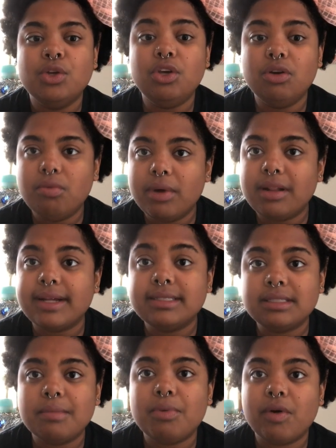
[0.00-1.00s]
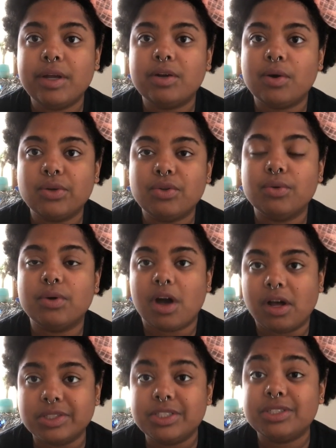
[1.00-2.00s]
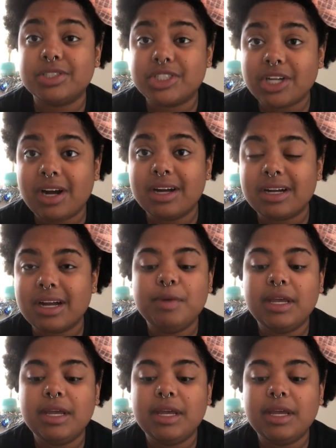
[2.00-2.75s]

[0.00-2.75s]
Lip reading: You will at some point go through culture shock.